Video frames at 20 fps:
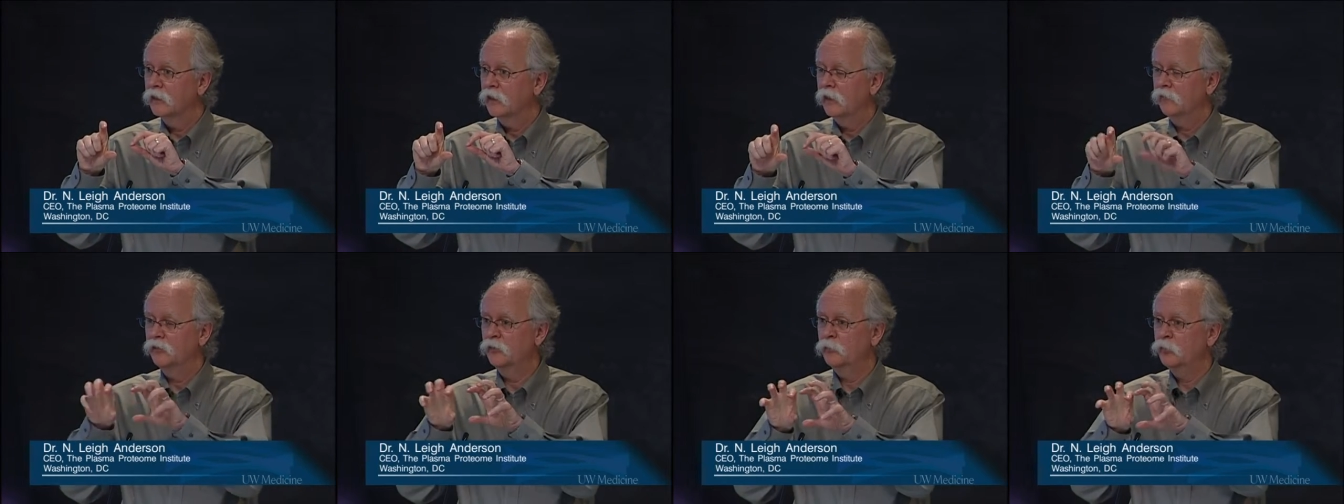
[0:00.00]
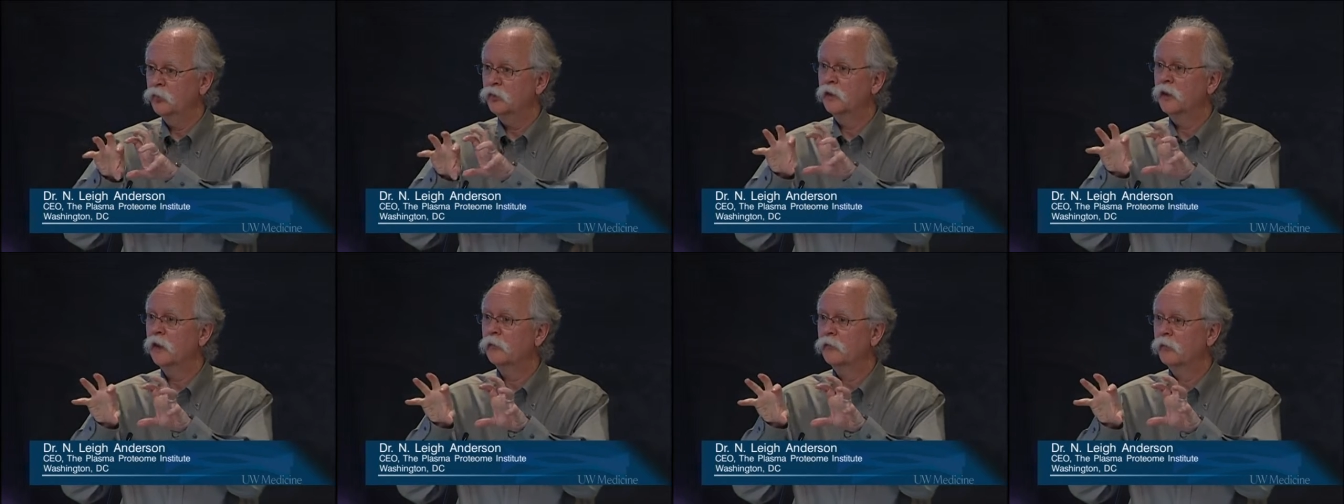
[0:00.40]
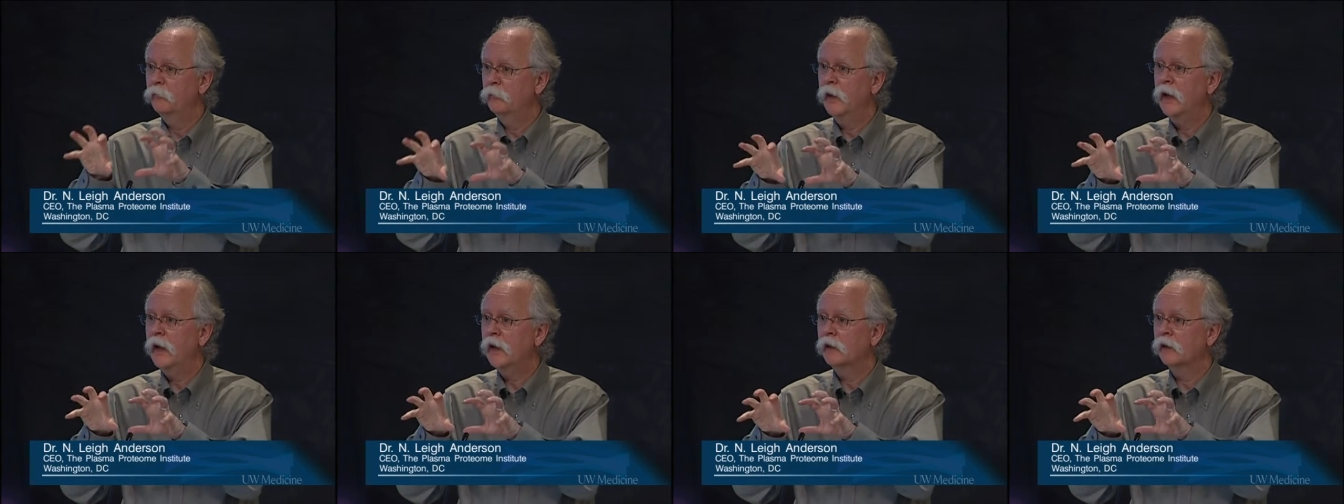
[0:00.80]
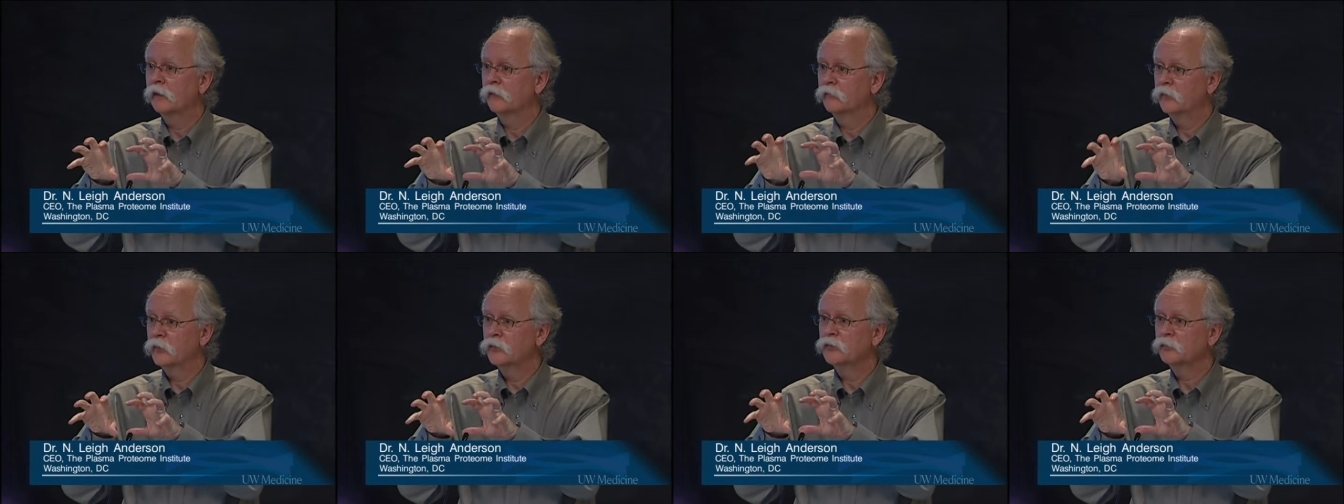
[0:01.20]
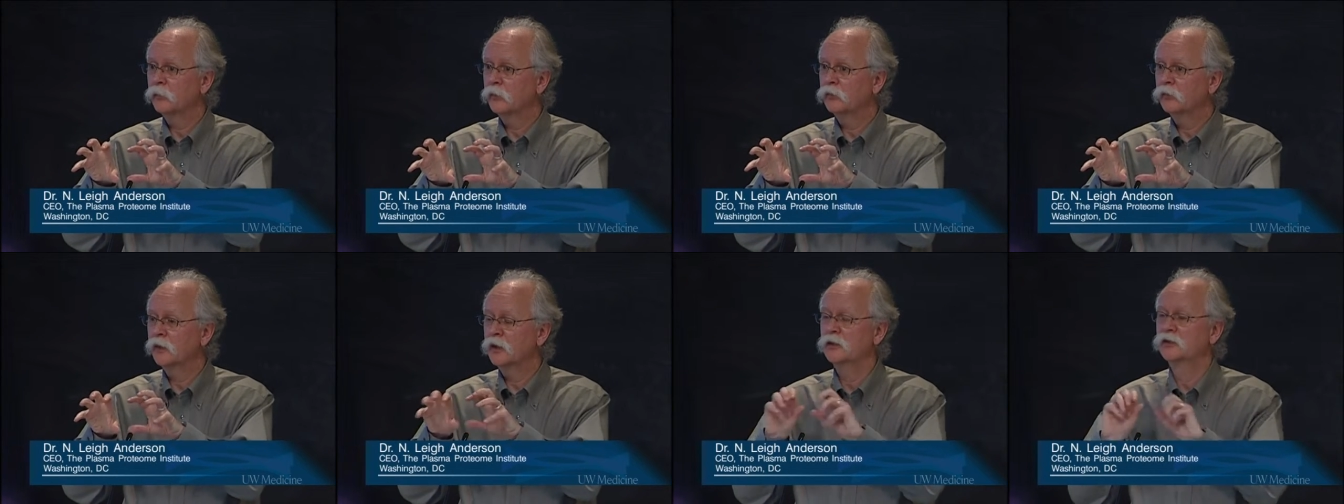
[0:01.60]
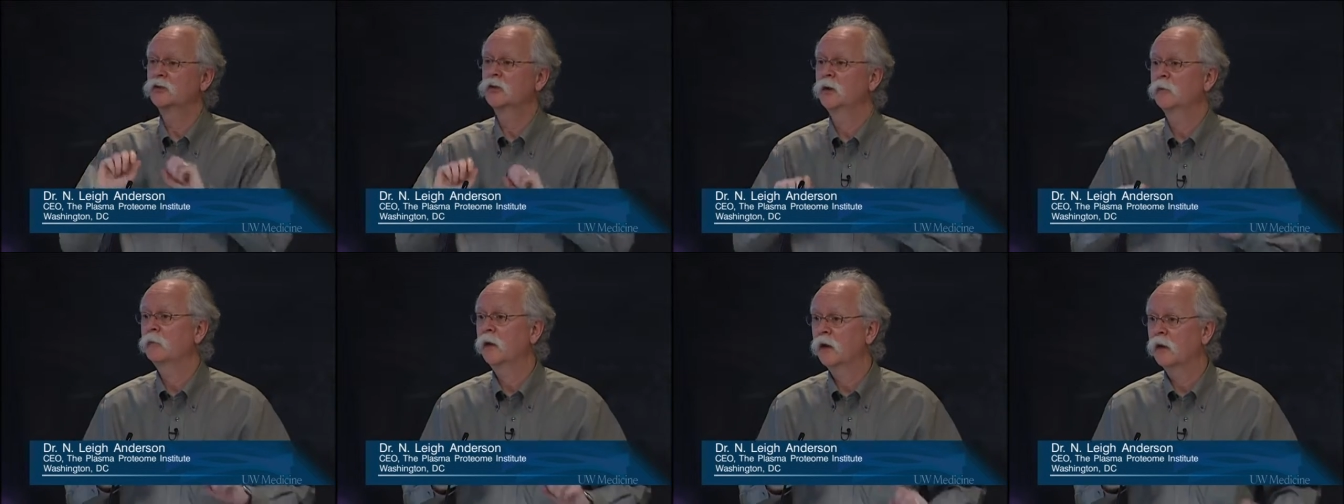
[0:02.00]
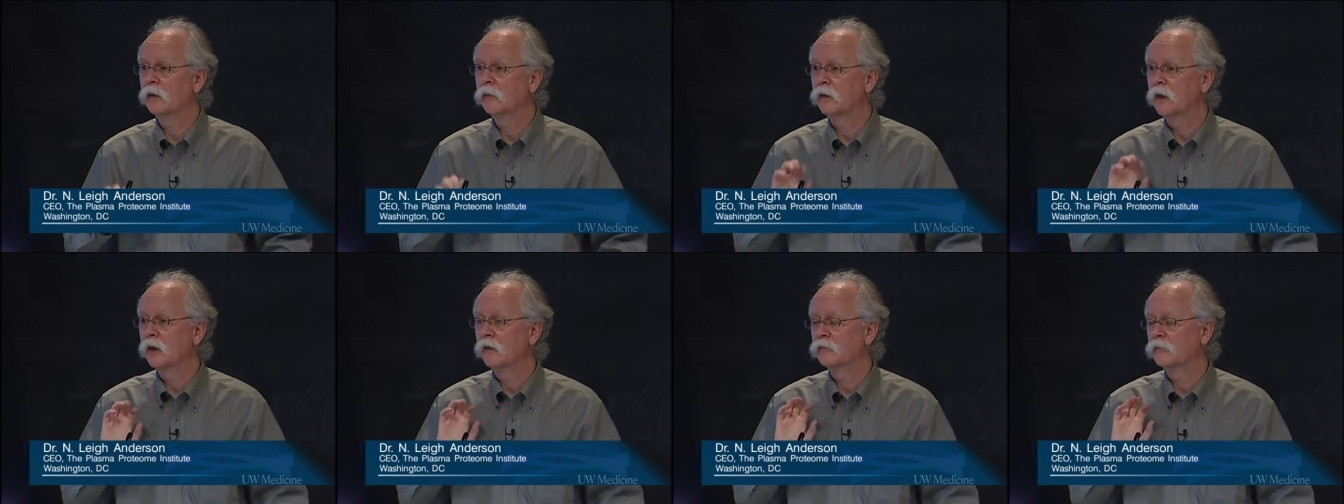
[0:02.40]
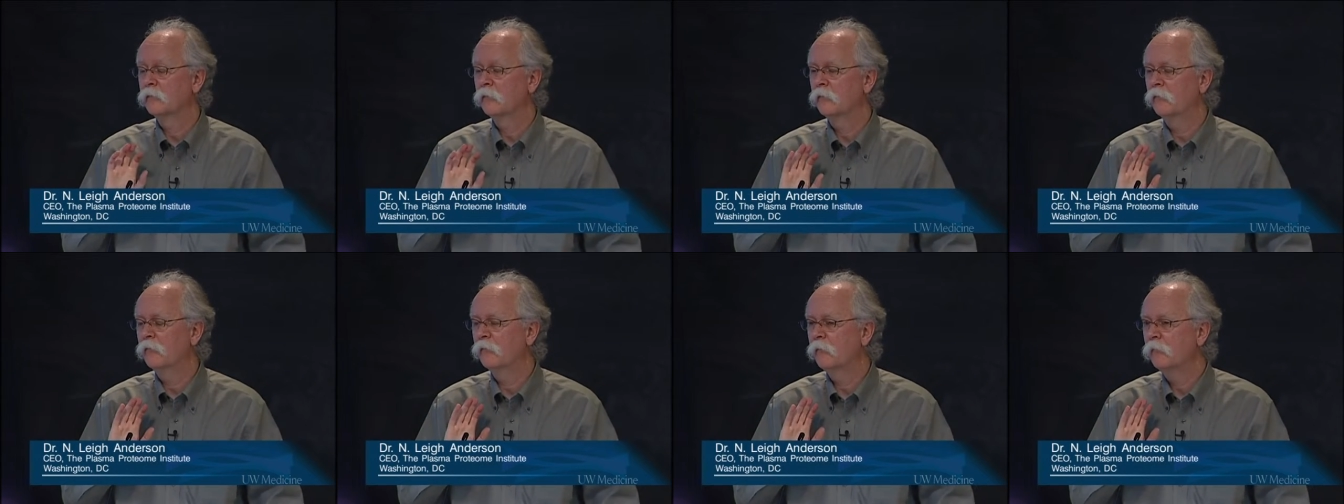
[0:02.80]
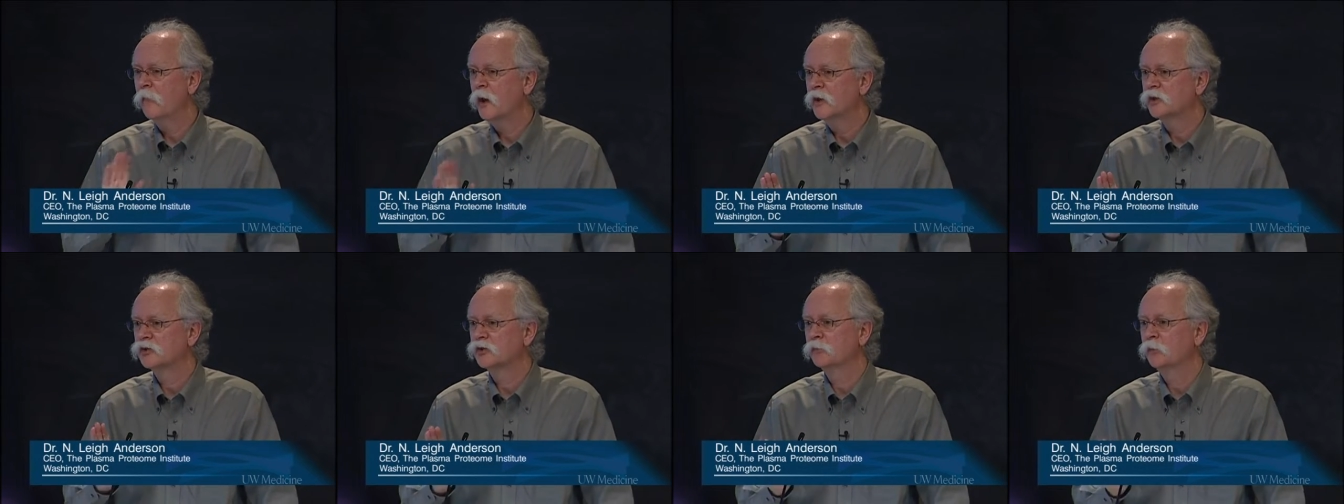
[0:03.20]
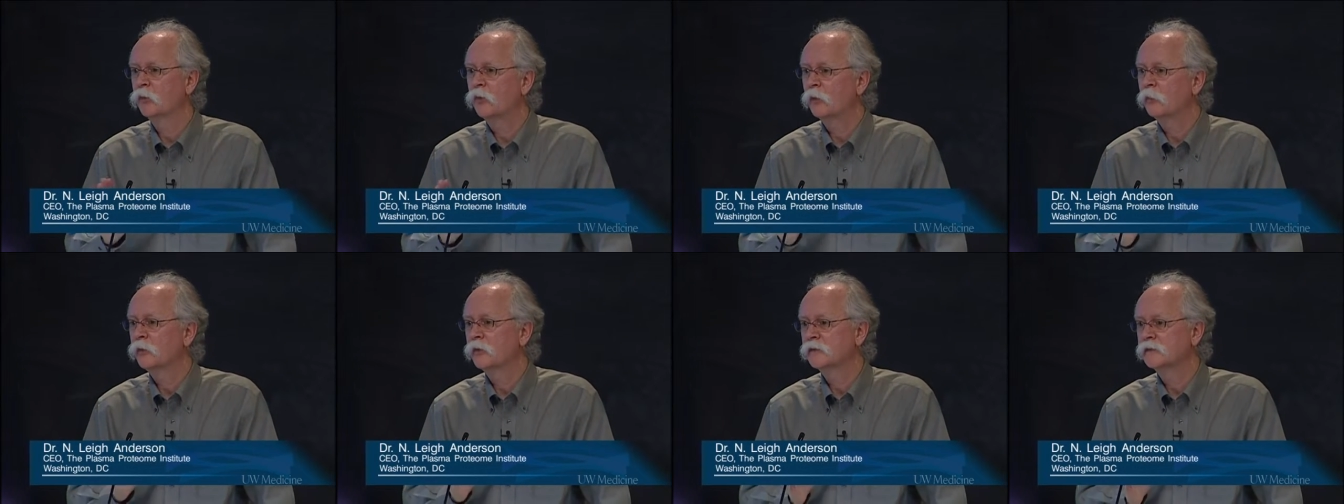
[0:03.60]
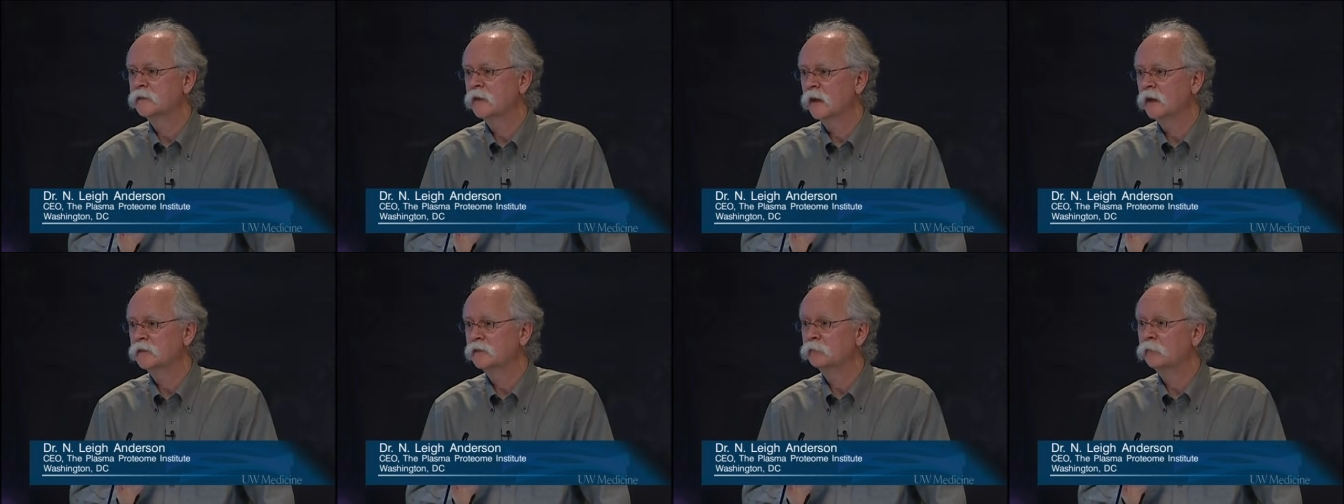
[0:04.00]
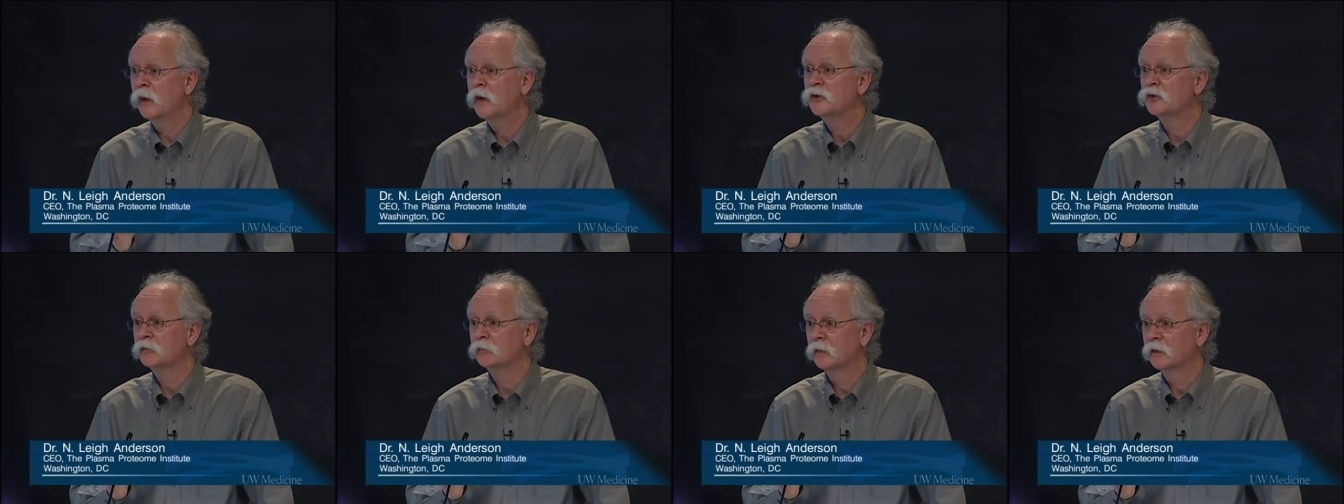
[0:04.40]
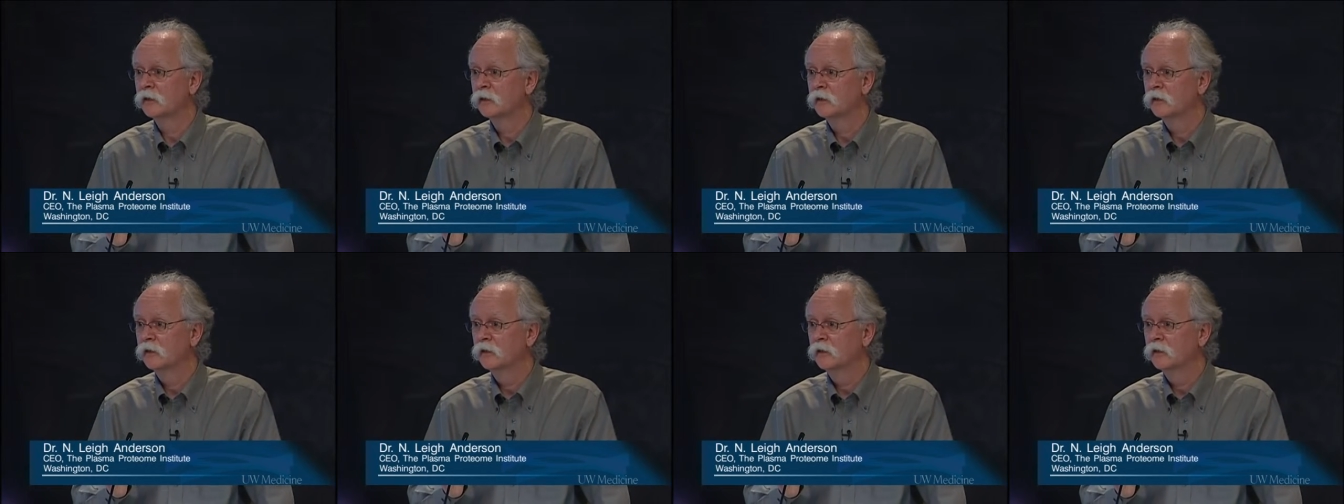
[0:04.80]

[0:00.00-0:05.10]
If you put together a panel of those proteins, you can make a, a much more precise measurement